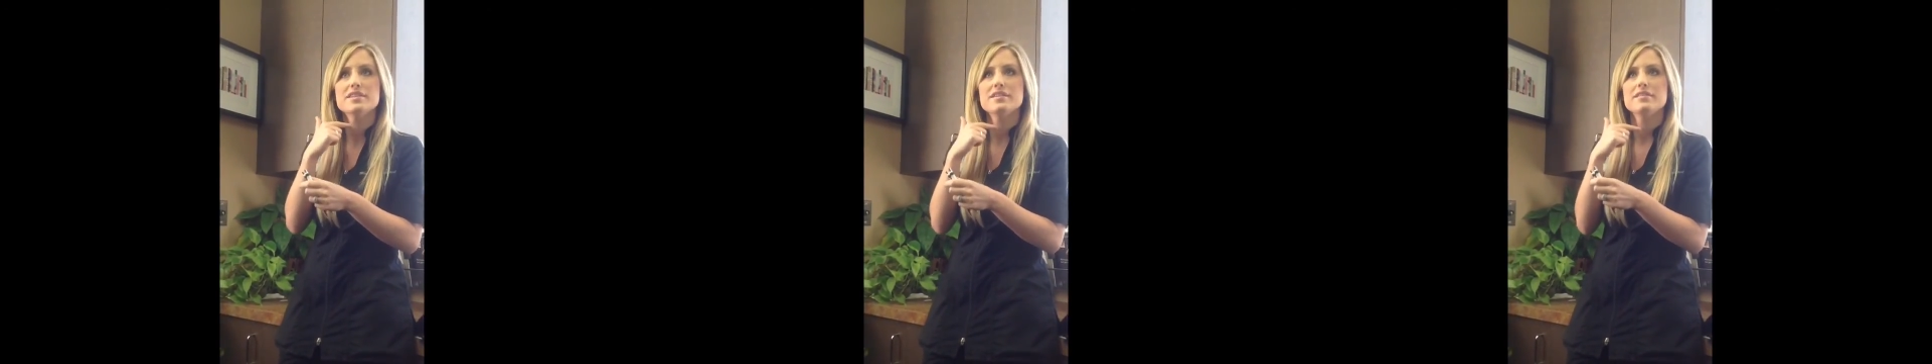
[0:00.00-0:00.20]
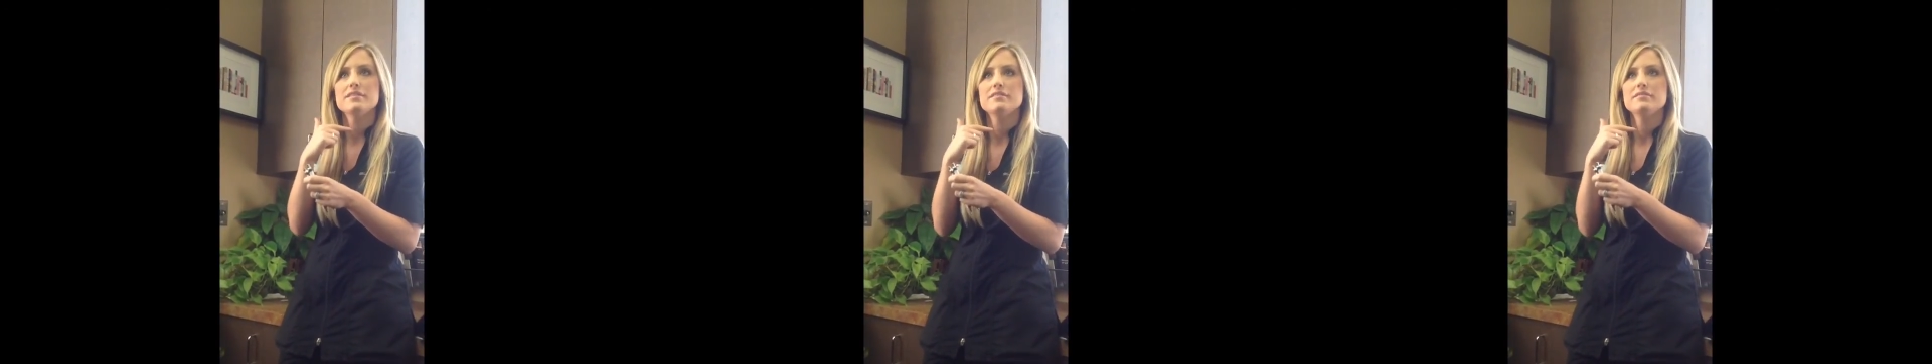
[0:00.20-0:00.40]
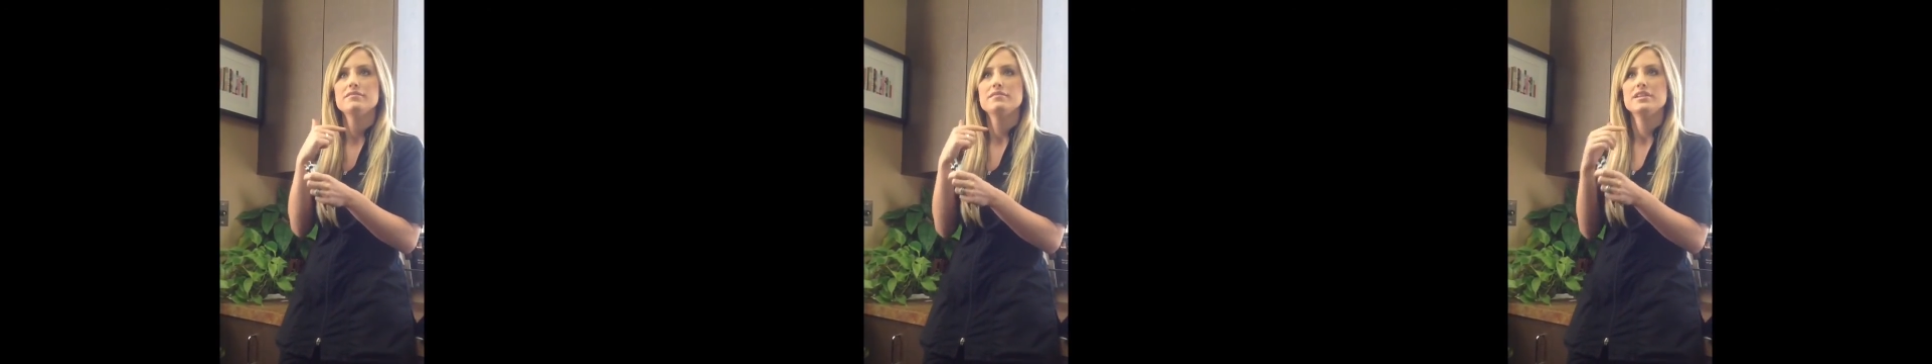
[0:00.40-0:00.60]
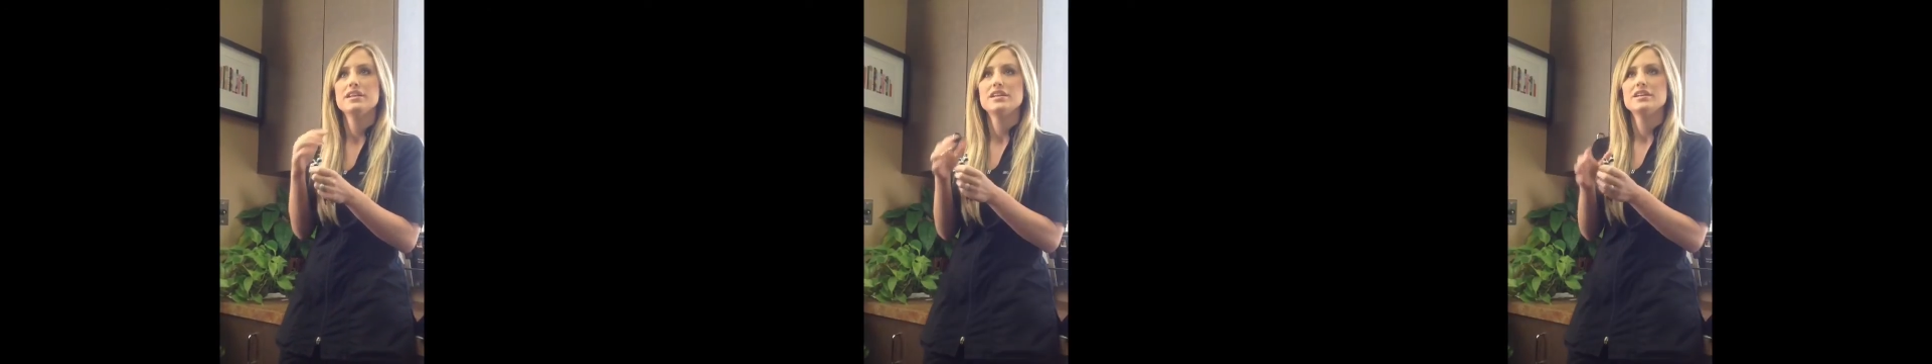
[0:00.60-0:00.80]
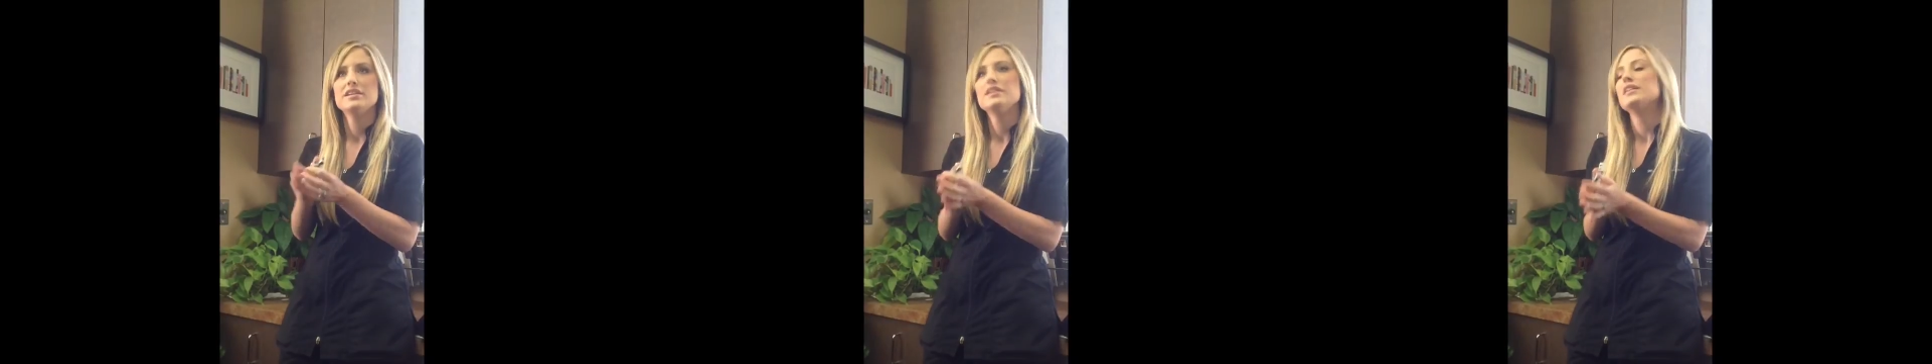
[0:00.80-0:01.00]

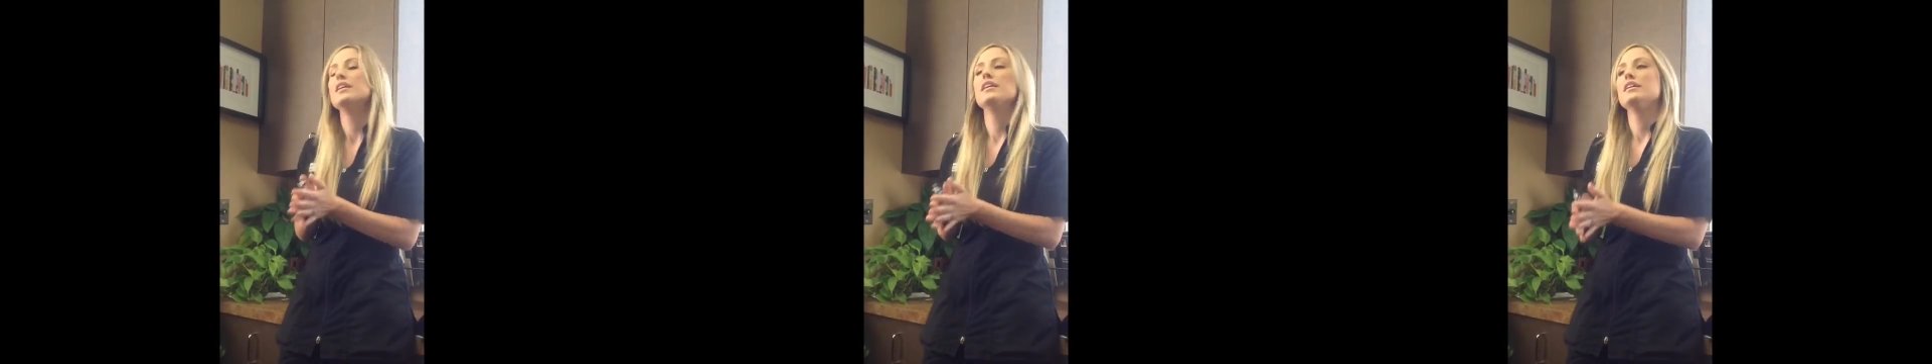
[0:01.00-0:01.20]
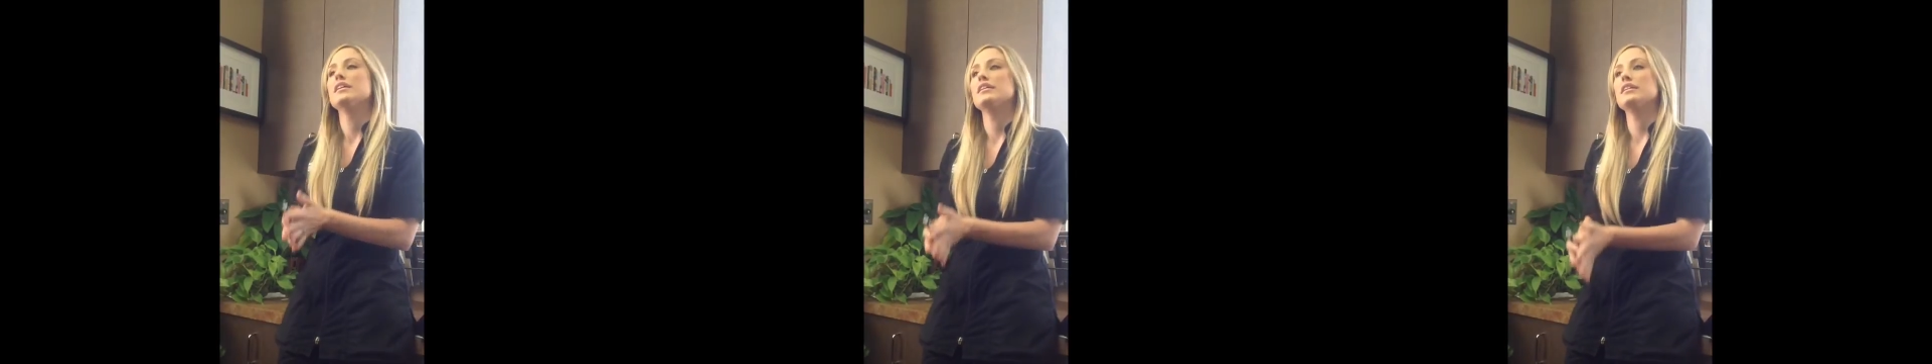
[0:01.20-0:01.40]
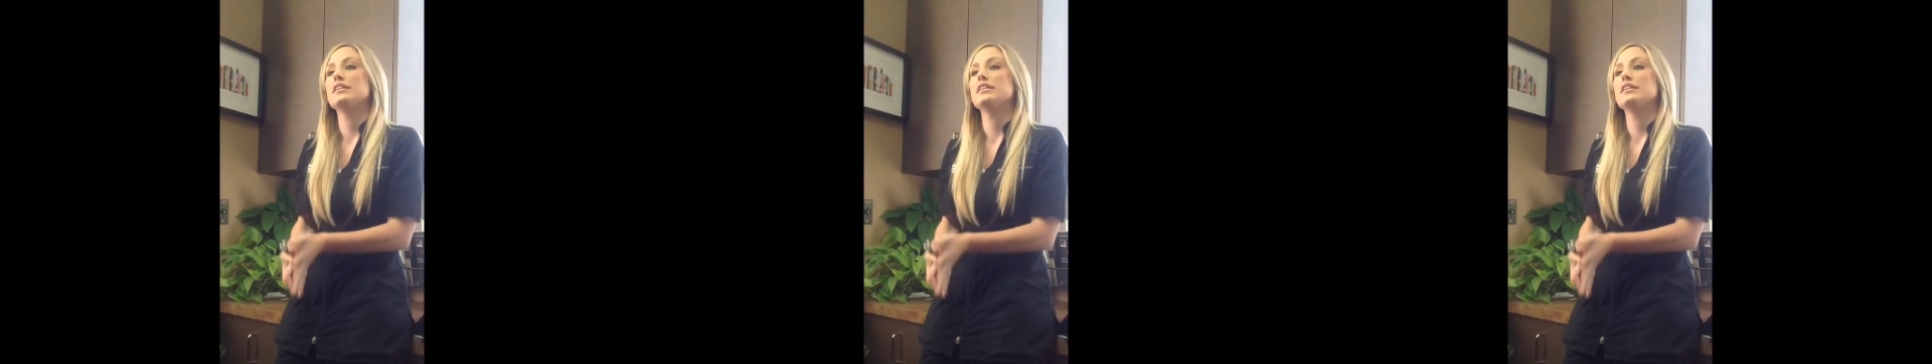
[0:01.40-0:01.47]
Mm-hmm.